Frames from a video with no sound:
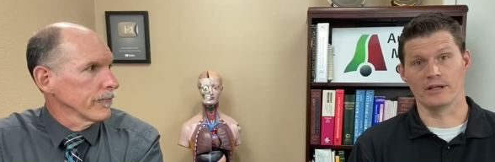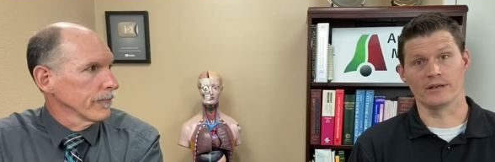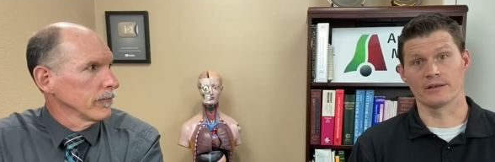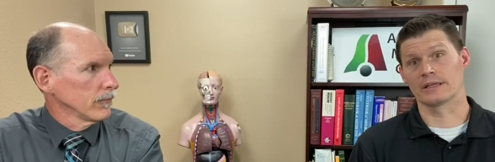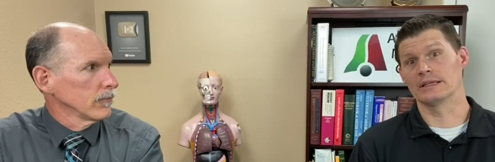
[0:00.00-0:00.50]

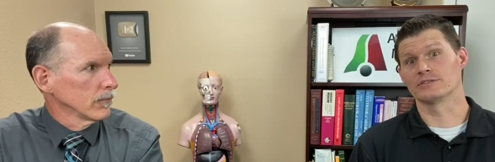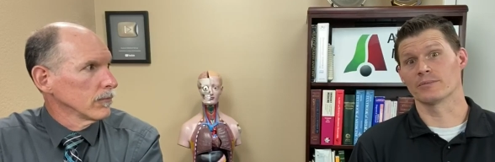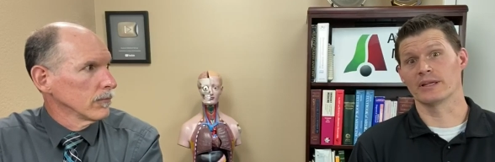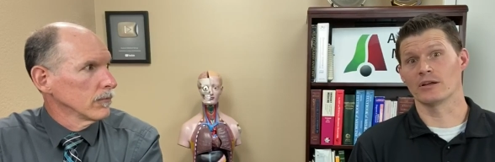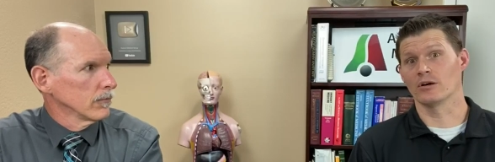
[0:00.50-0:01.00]
Speaker 1: and
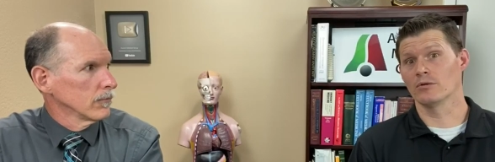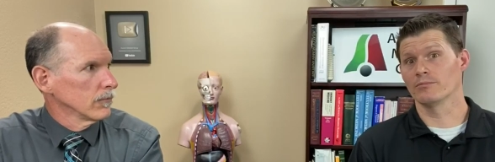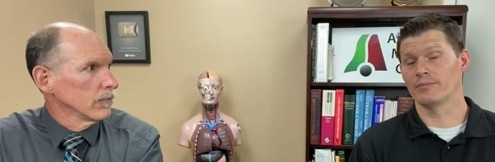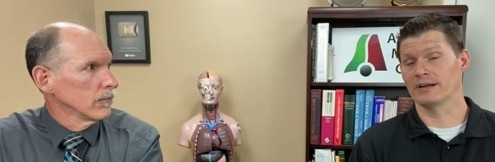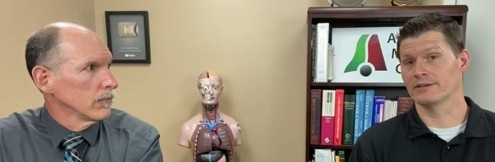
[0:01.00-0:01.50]
kids are being
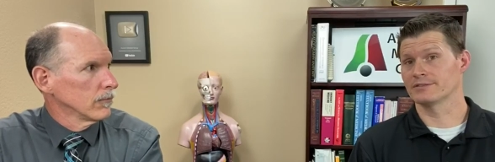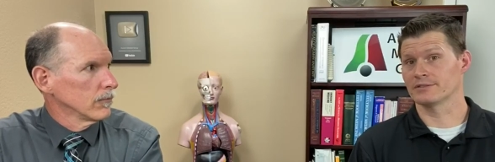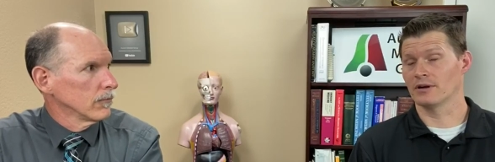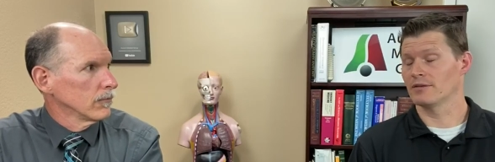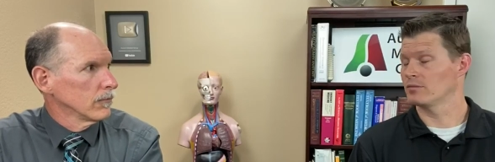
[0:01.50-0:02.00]
home,
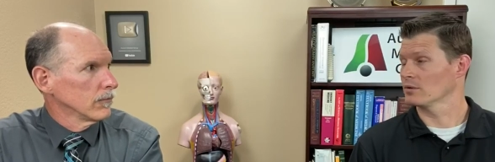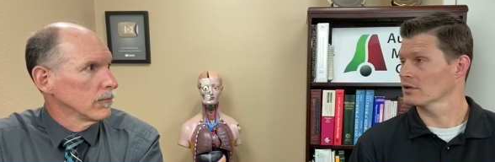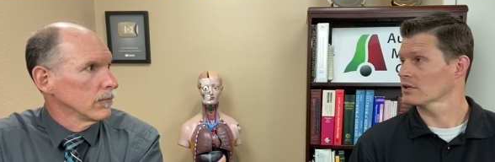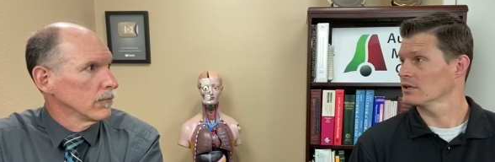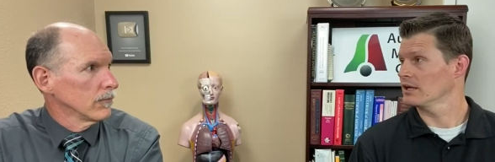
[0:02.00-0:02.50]
parents are
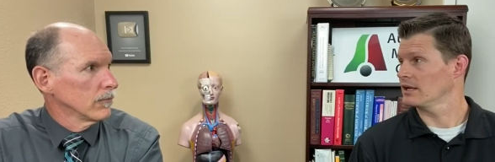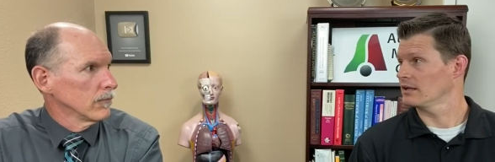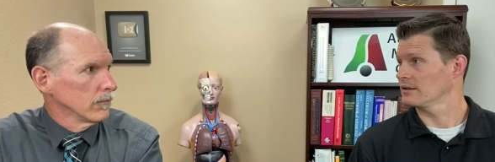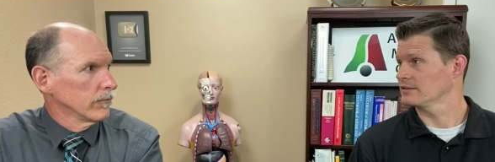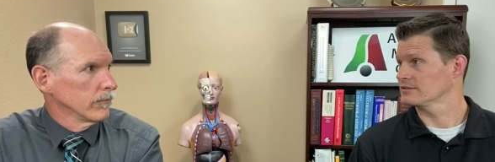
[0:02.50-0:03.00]
off work.
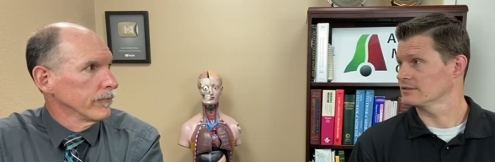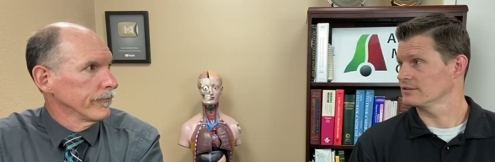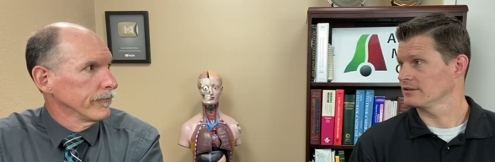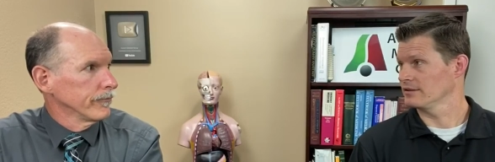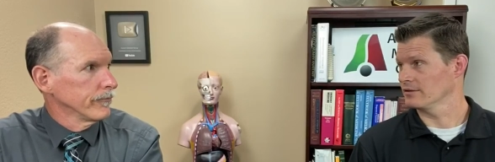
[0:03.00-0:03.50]
Uh,
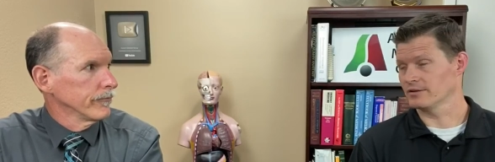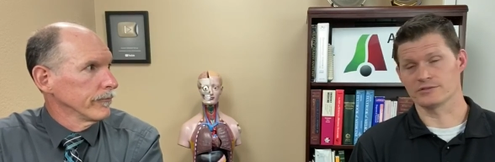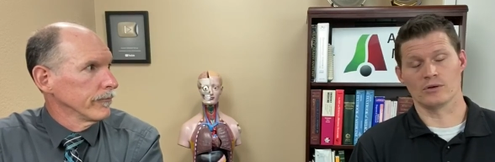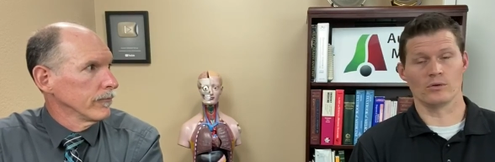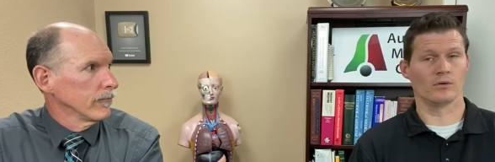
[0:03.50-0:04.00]
this is, you
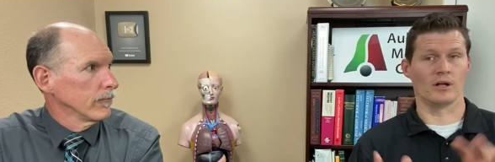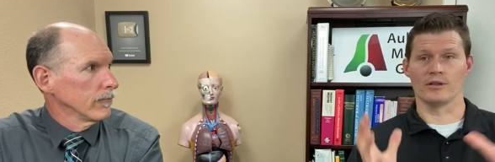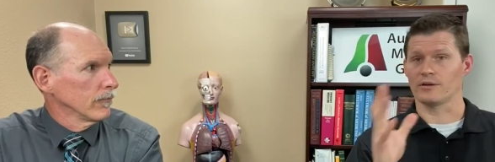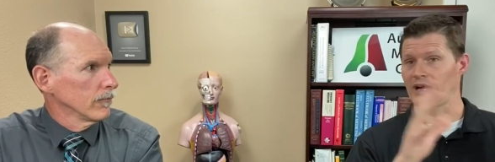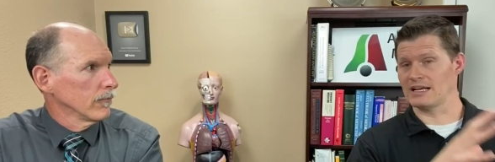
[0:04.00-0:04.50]
know, there's a
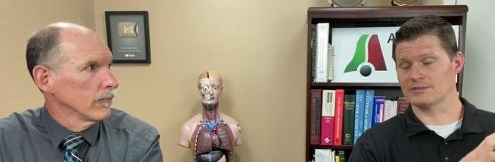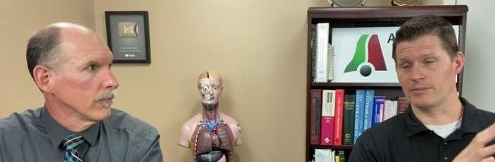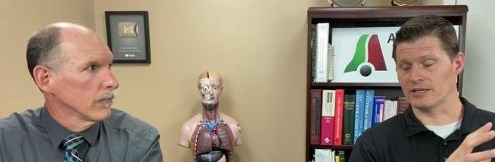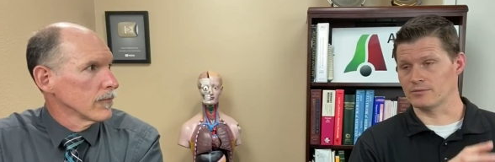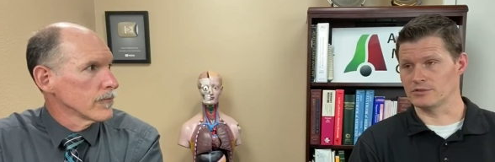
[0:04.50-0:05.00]
whole other
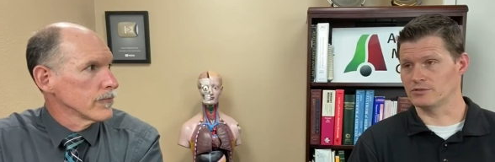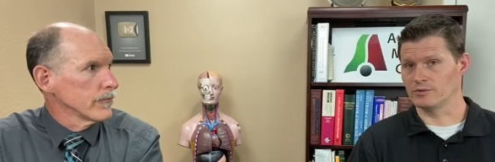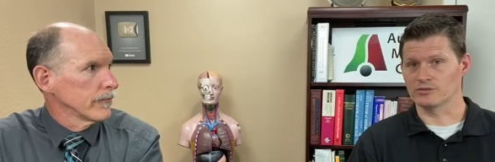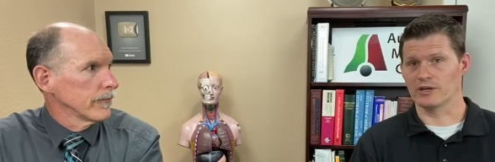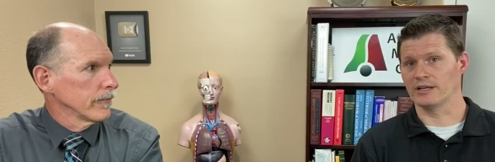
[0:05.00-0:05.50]
aspect
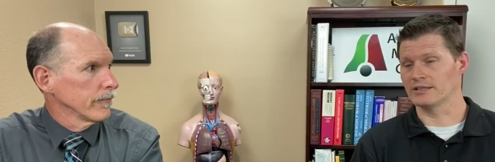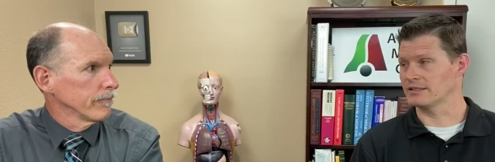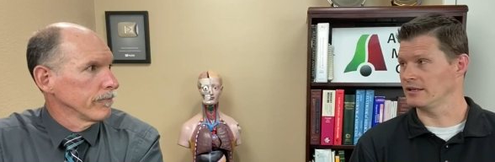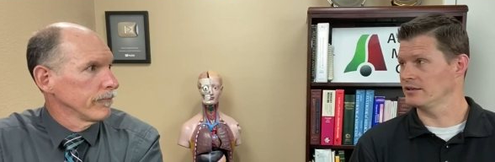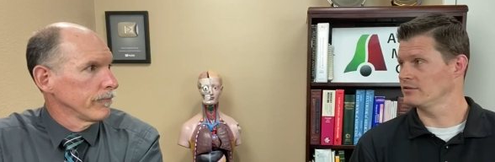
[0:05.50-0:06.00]
which we try
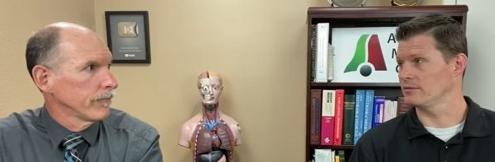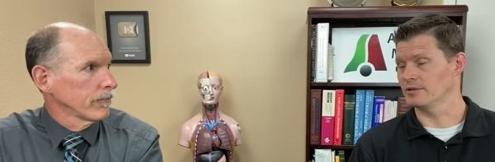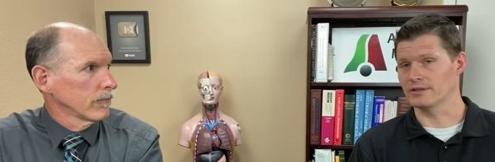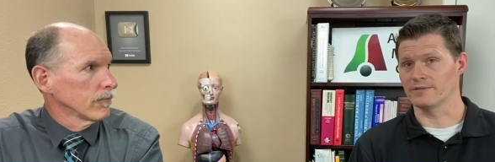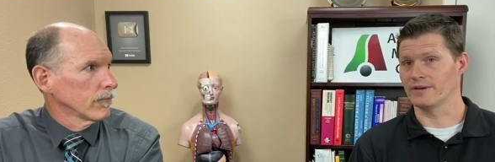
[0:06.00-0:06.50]
not to get
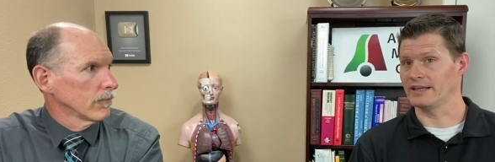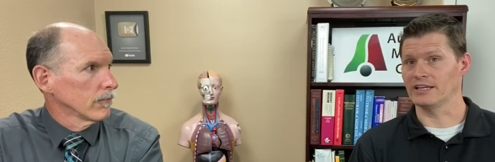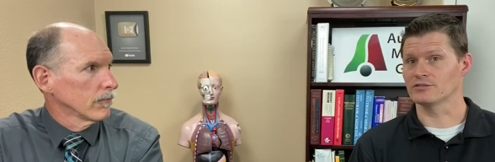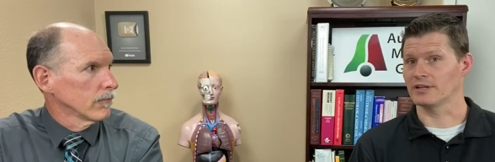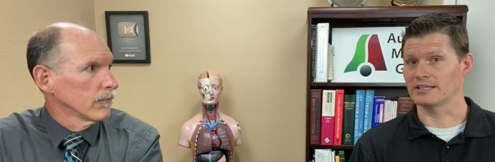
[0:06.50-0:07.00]
into, but the
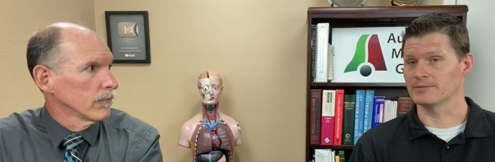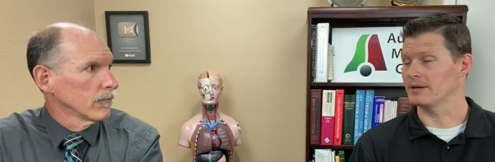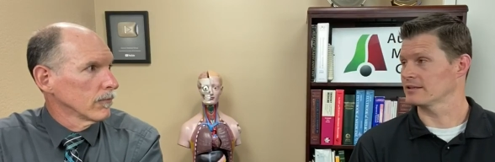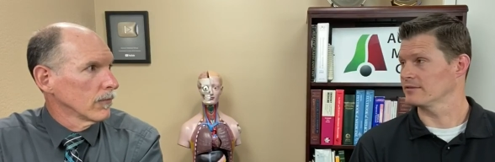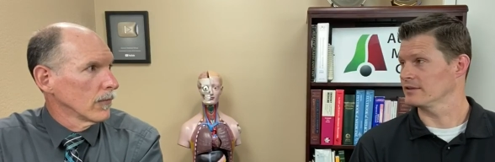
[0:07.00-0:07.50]
financial
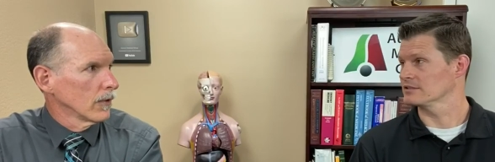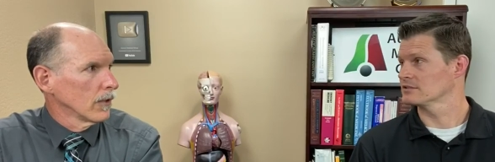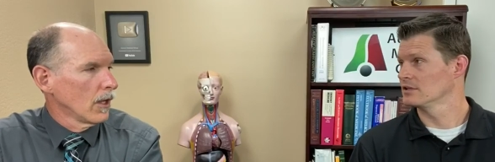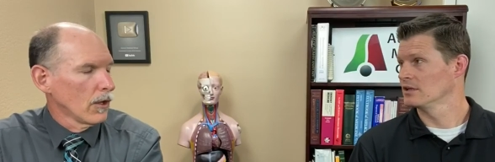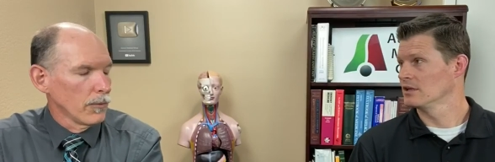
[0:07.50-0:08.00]
aspect of
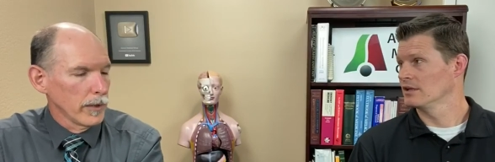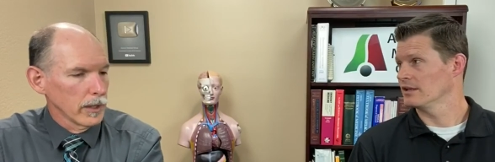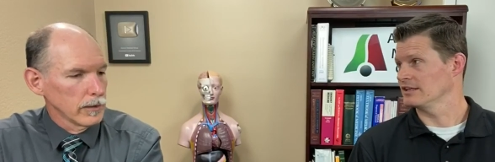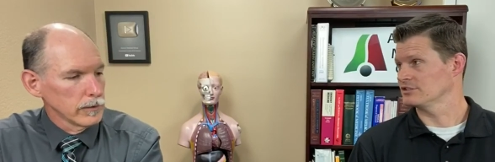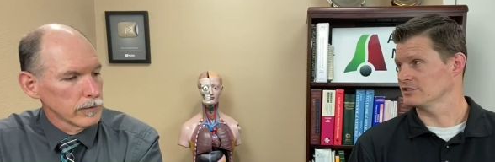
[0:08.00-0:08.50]
this.
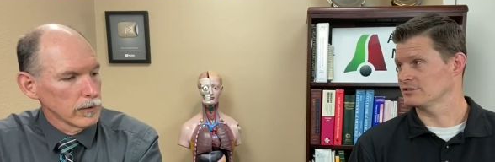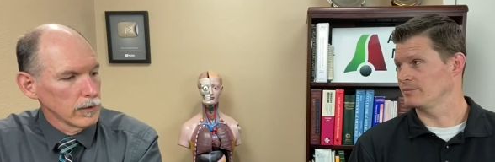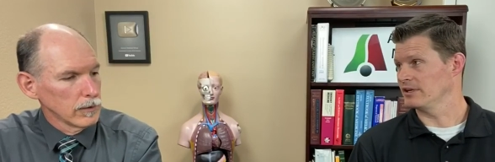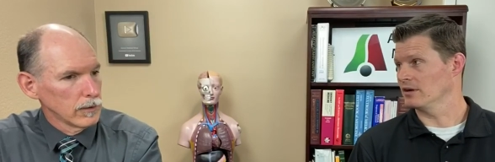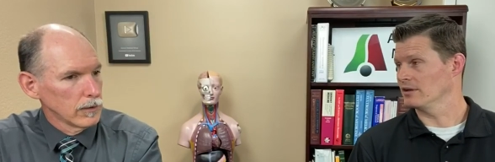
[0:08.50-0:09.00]
Oh my gosh. That's
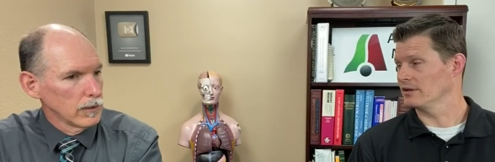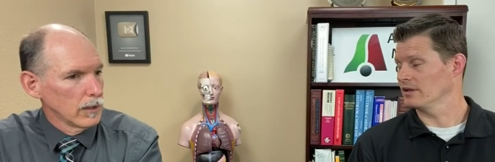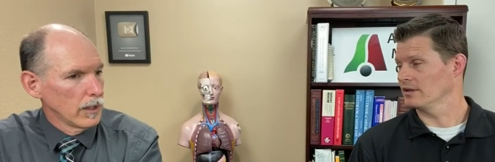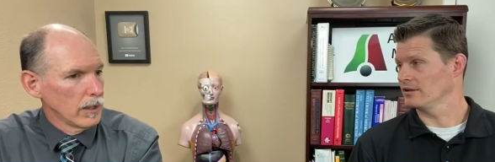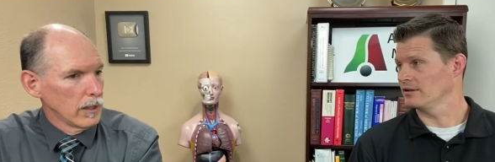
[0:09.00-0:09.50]
just
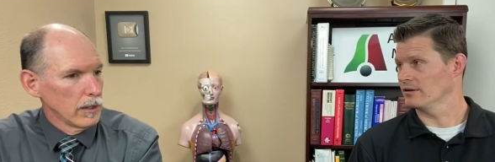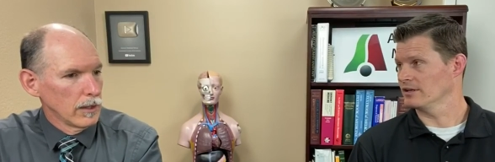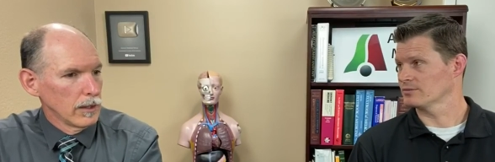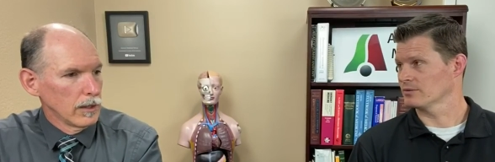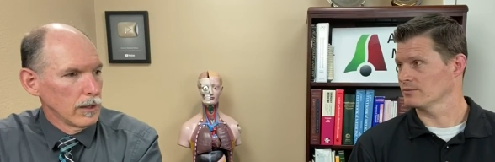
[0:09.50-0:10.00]
beyond, uh,
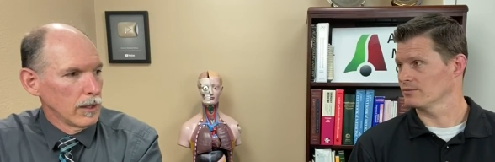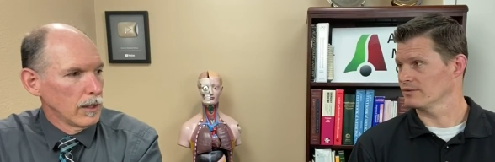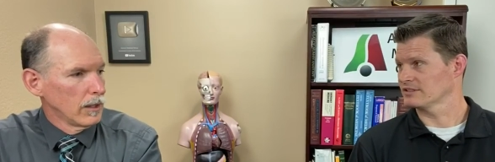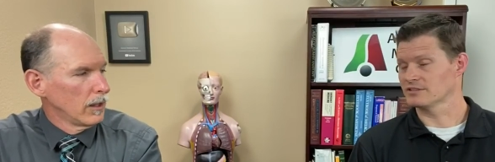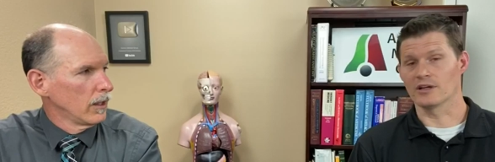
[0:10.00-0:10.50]
you know, that's
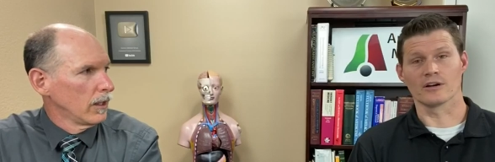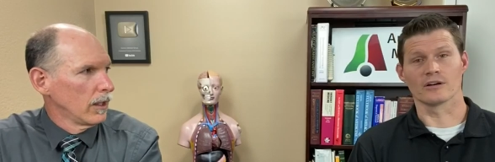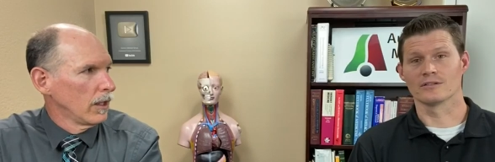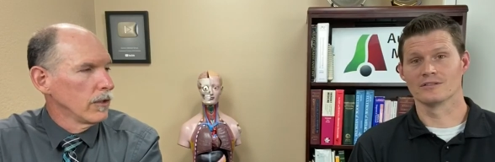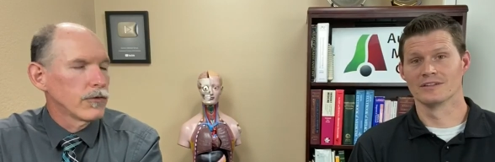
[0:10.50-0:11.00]
where that's
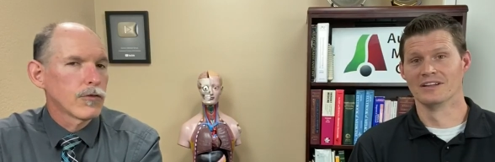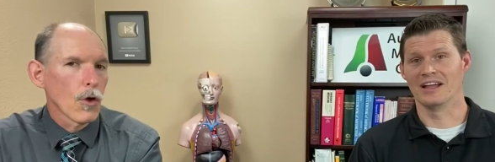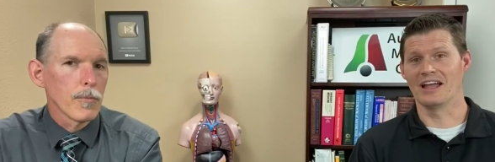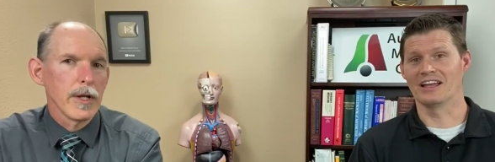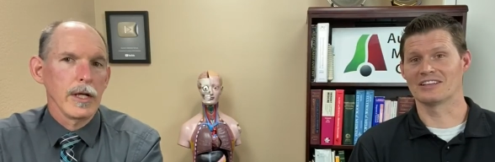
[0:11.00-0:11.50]
not our so